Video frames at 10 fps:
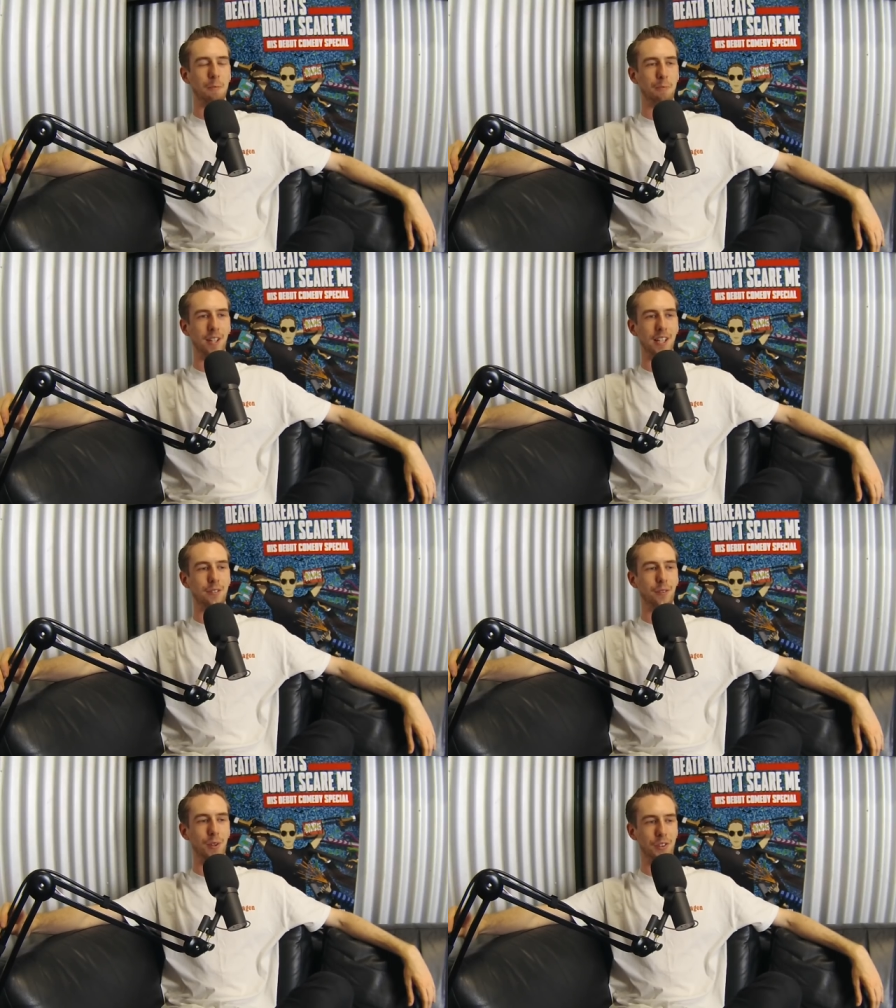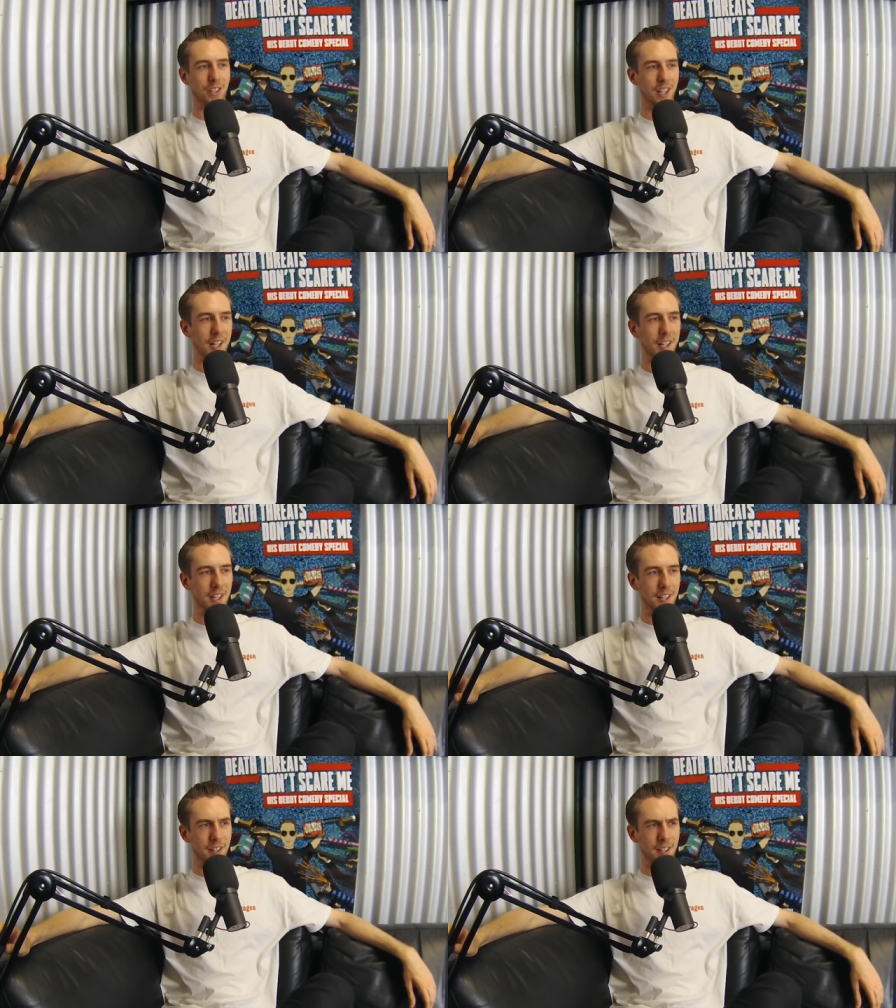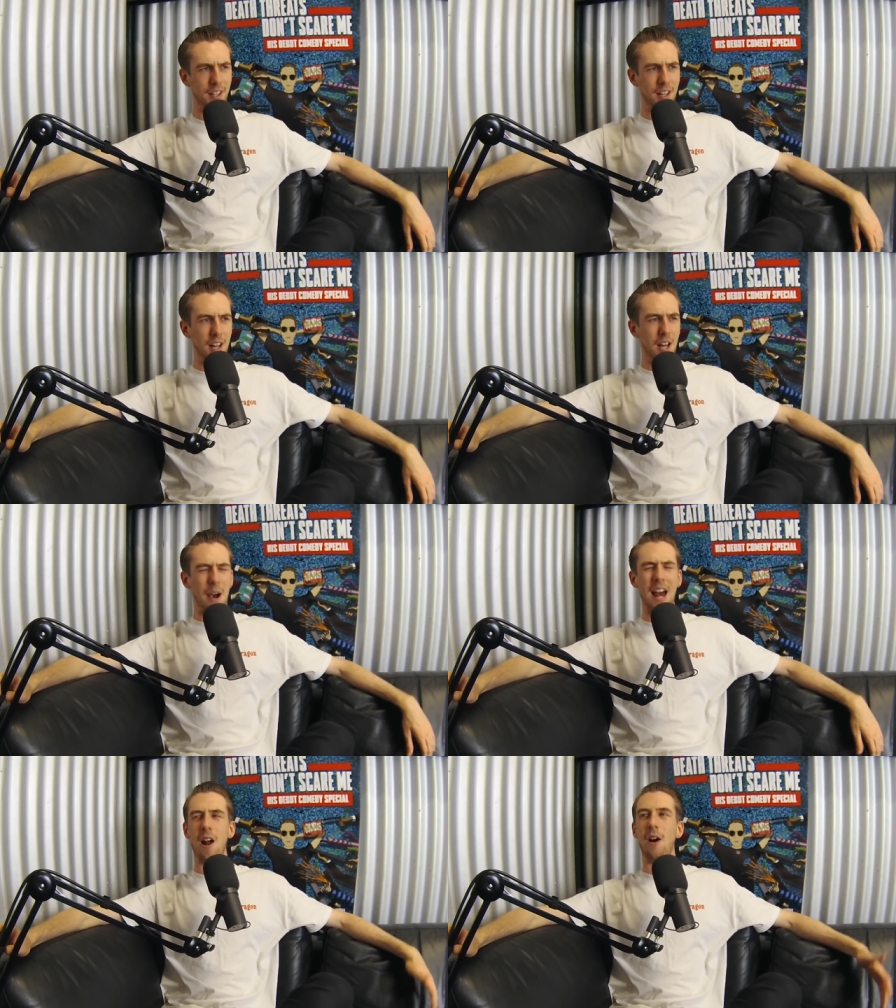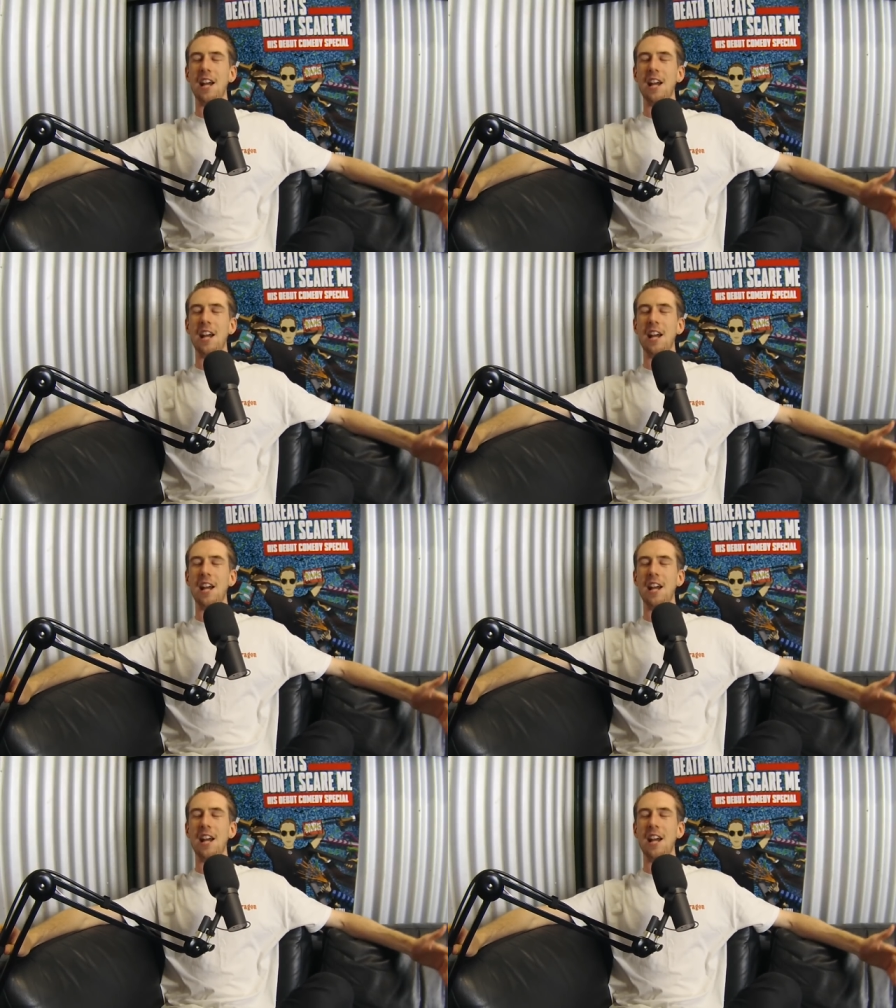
the police force. I don't know.